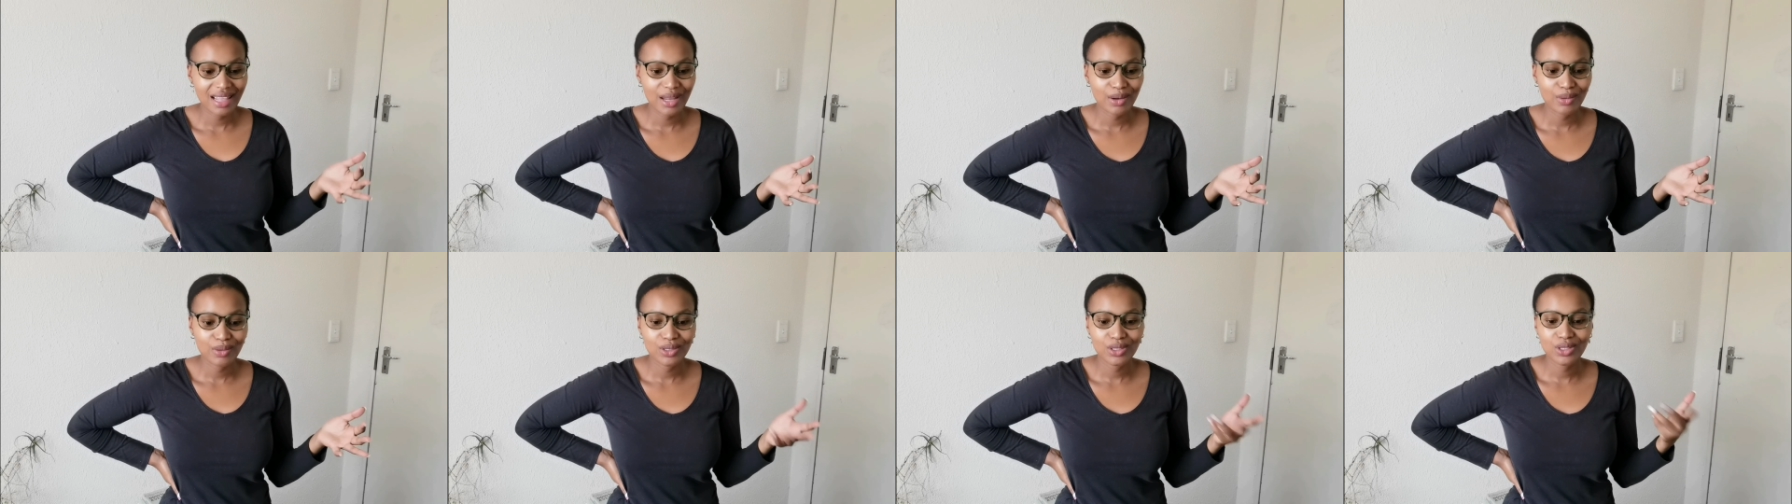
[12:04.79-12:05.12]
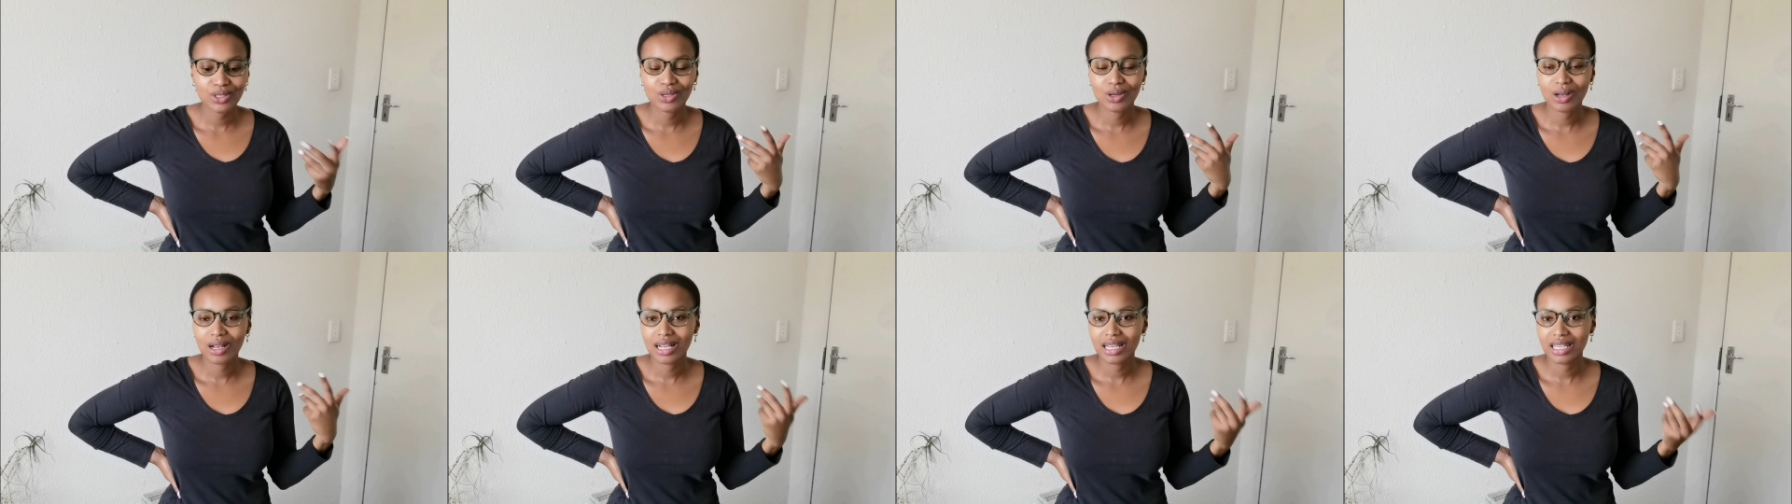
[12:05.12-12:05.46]
and
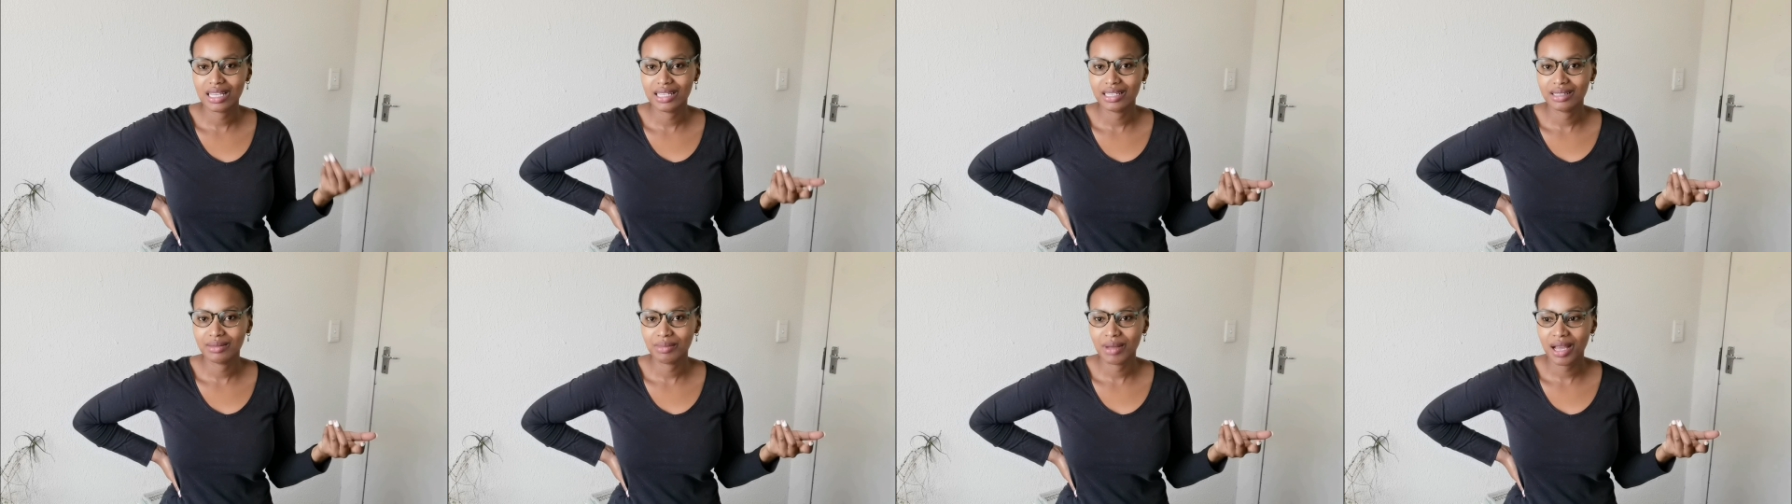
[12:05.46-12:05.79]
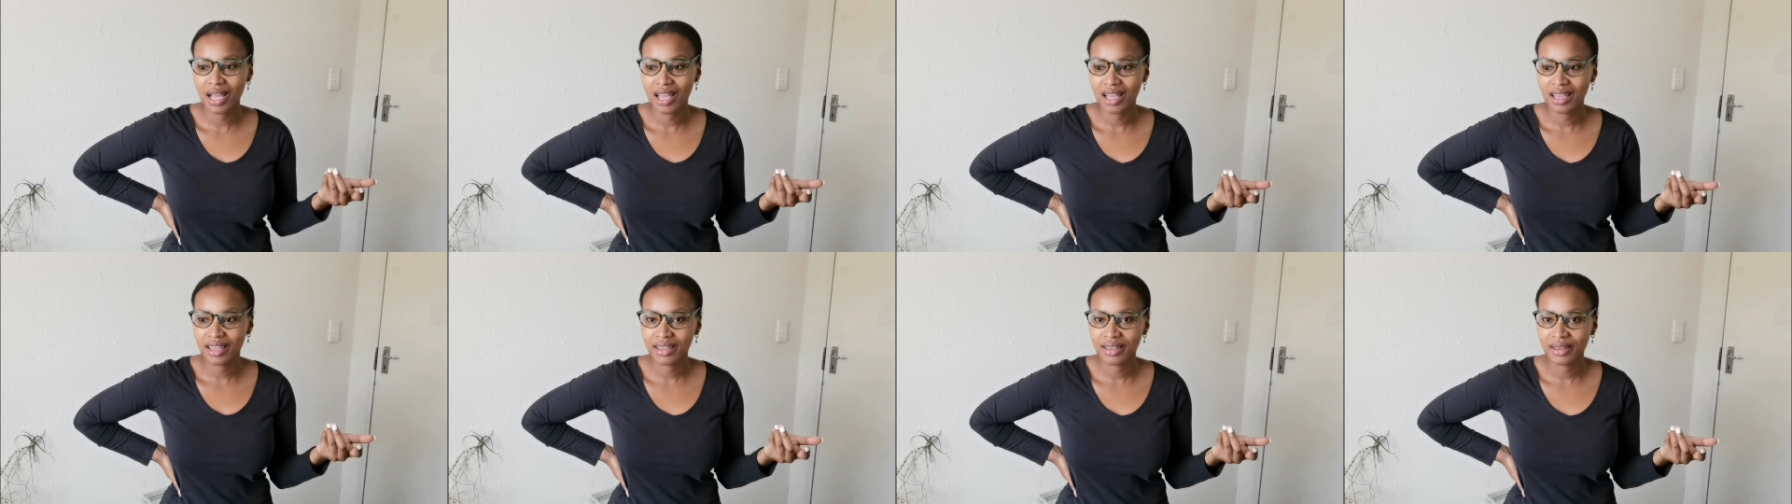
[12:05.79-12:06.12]
that was to
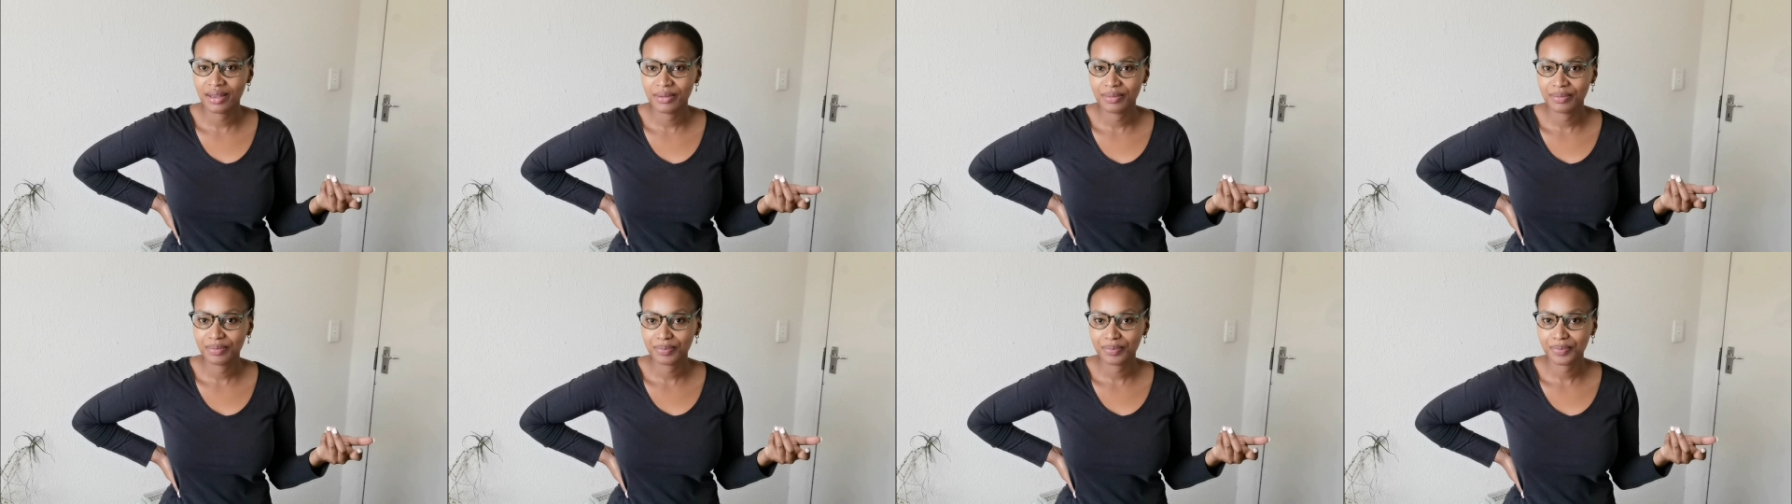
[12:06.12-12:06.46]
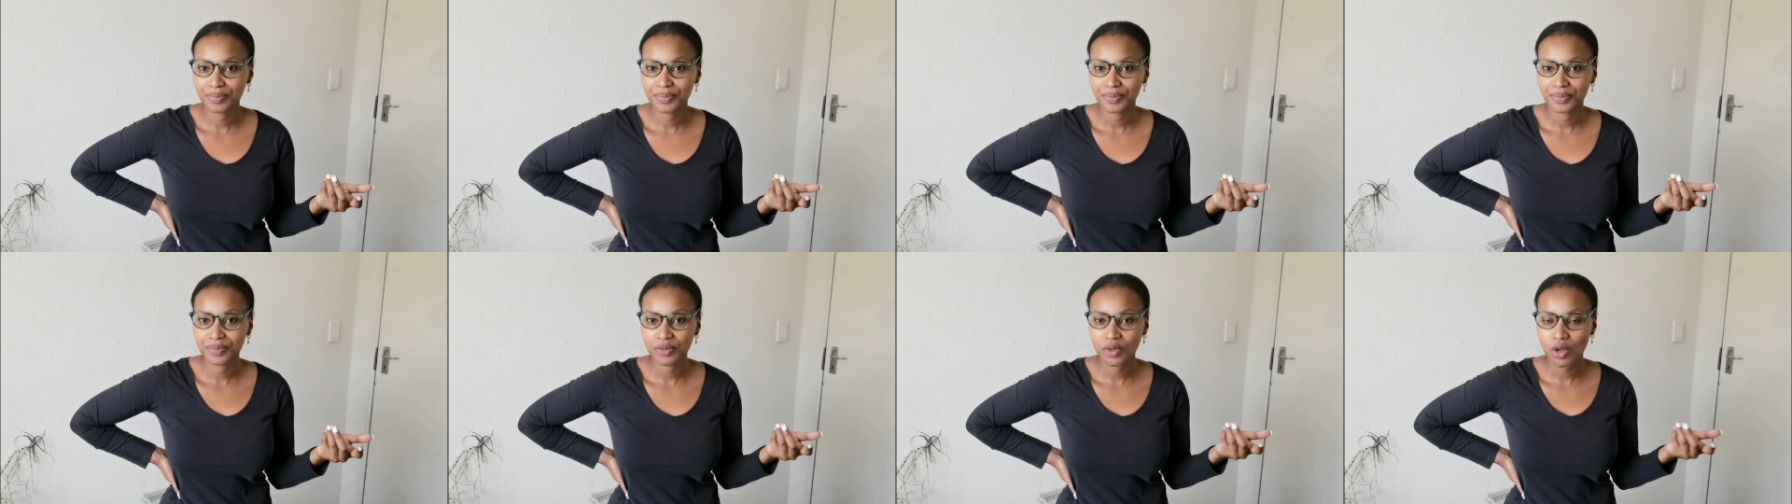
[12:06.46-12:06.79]
clean my
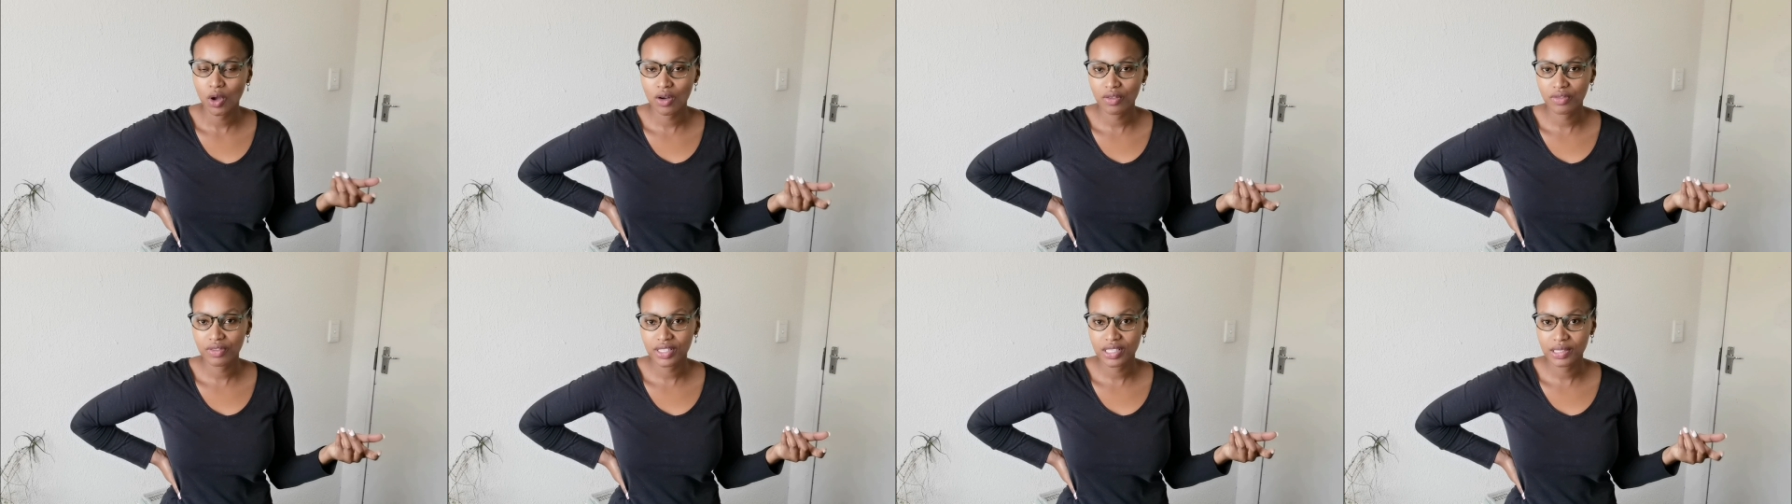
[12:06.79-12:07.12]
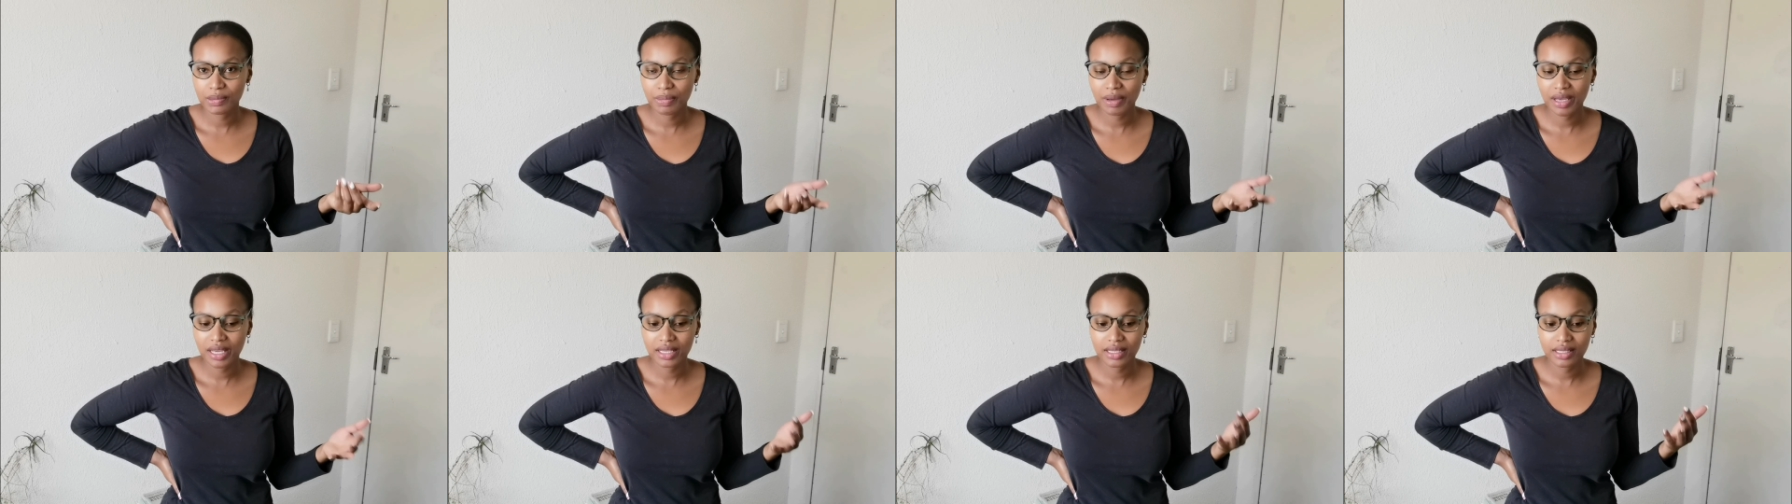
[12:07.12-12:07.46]

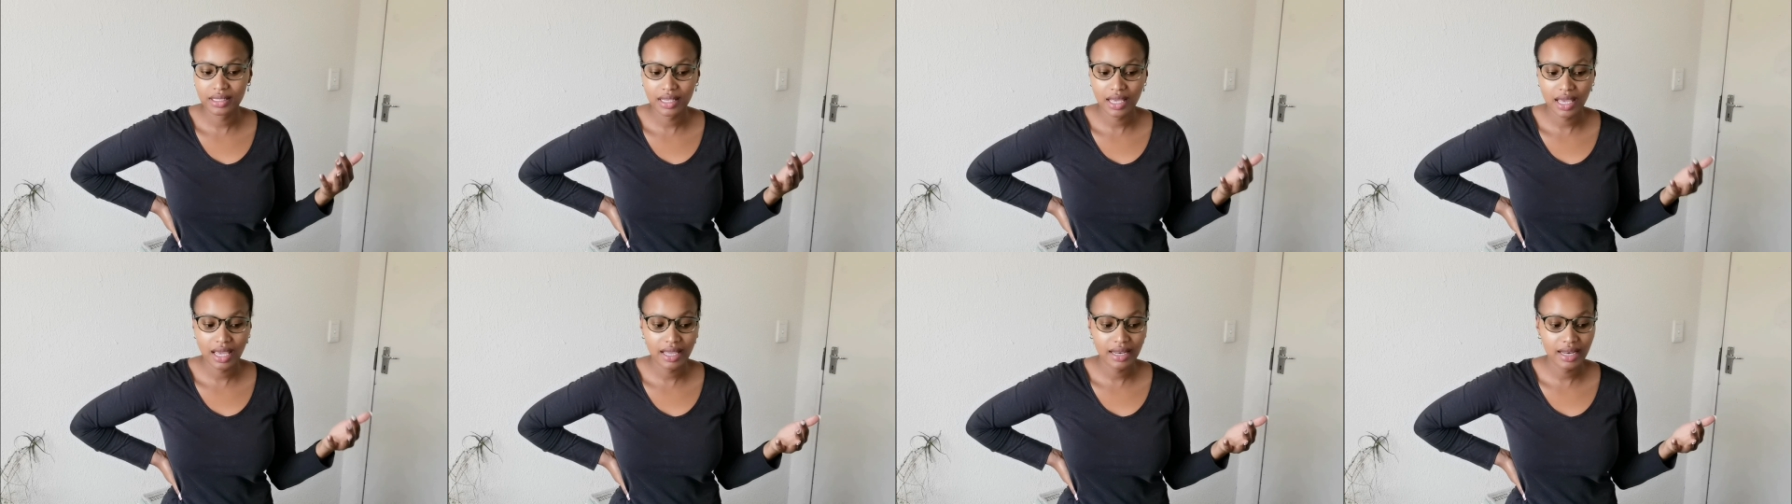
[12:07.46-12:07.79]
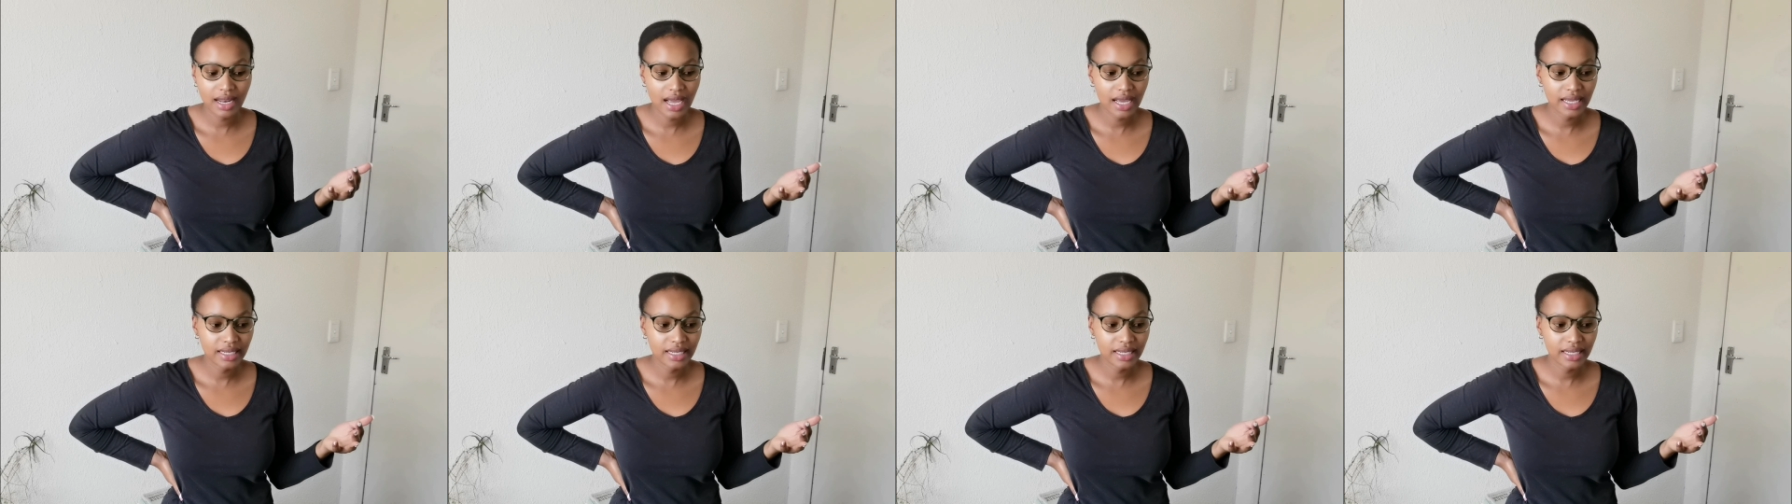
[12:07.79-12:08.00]
office space.